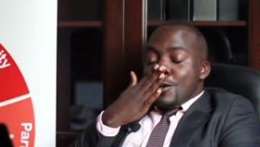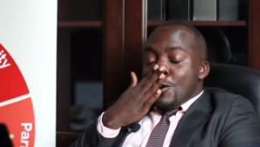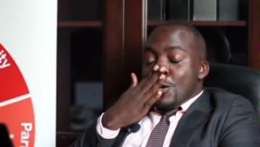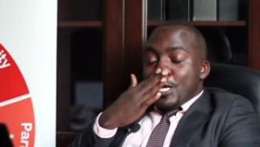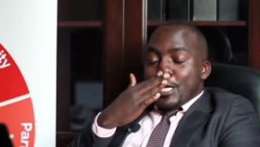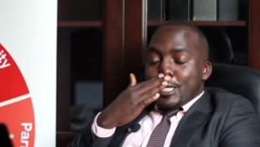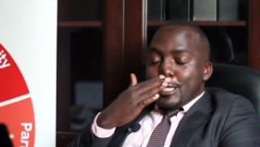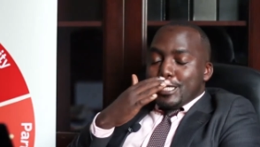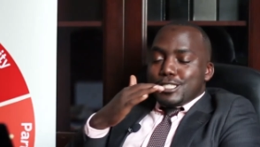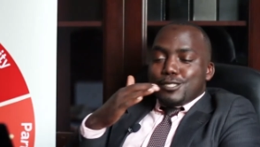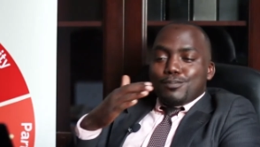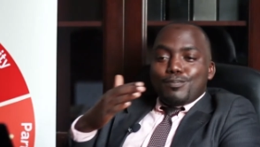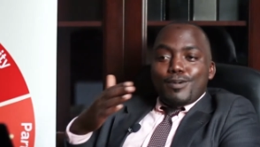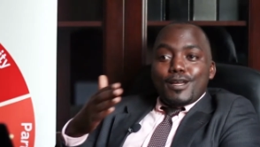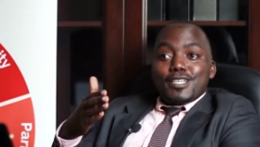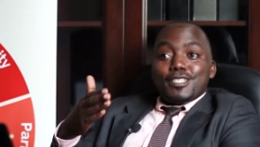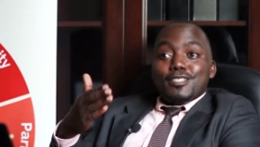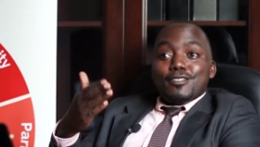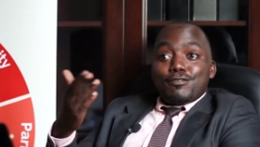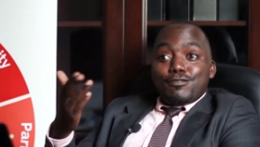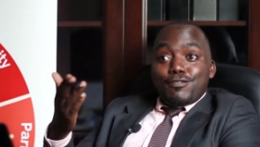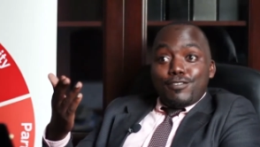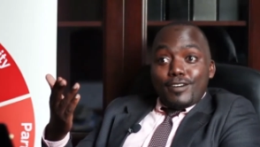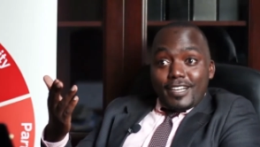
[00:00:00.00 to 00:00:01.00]
Despite
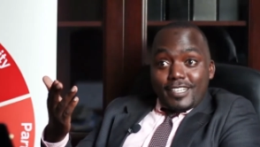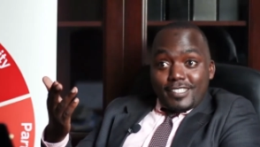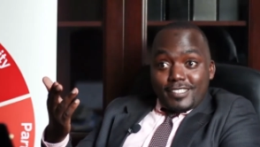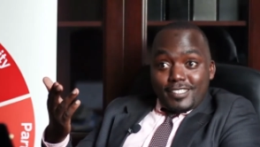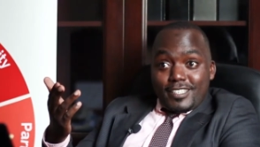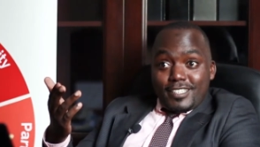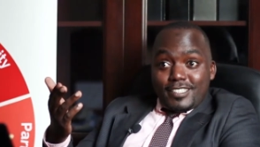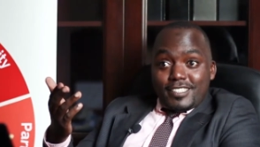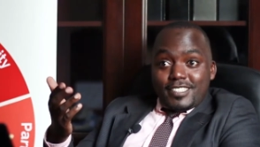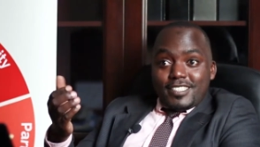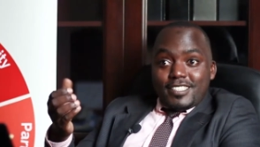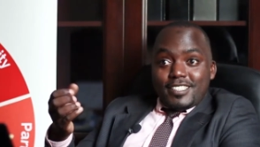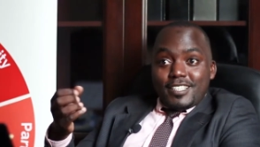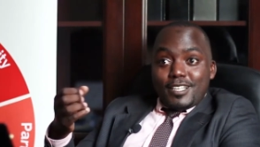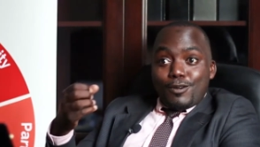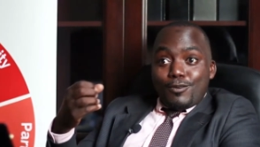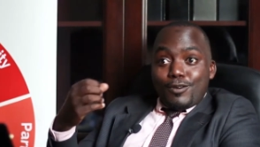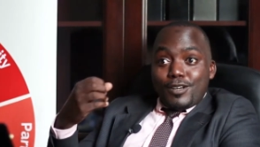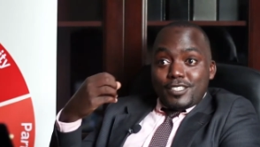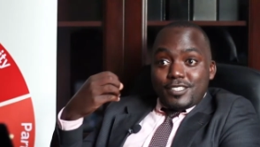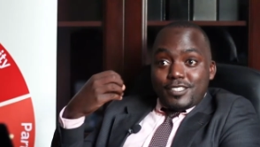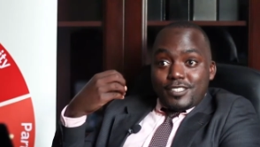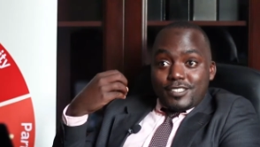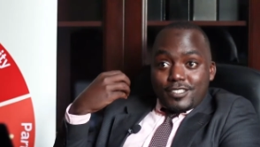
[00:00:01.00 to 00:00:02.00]
the fact that there
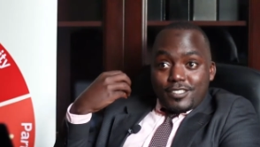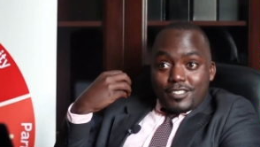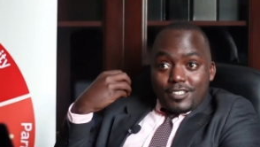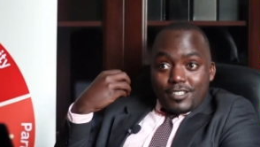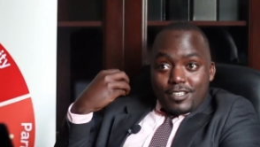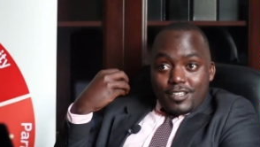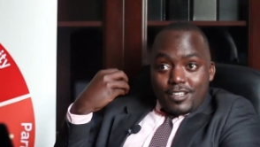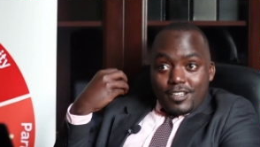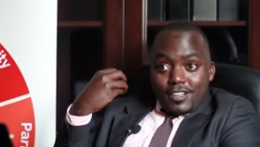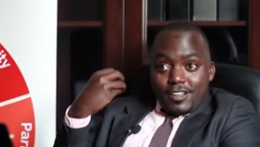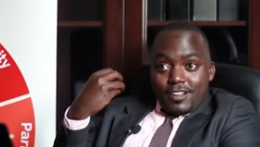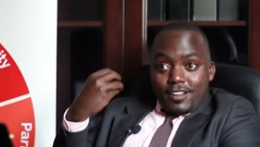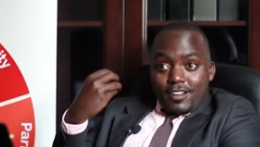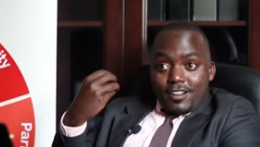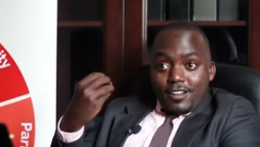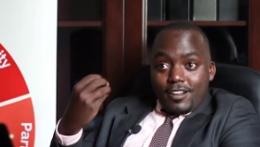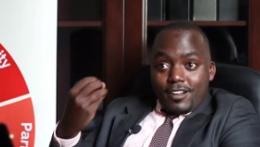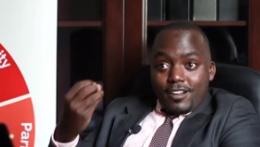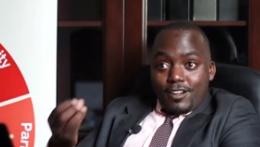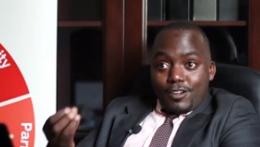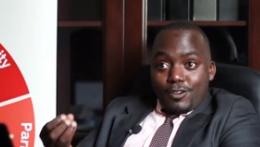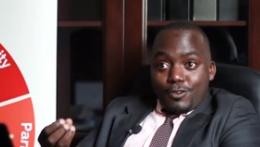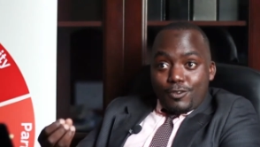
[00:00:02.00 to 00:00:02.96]
was uh,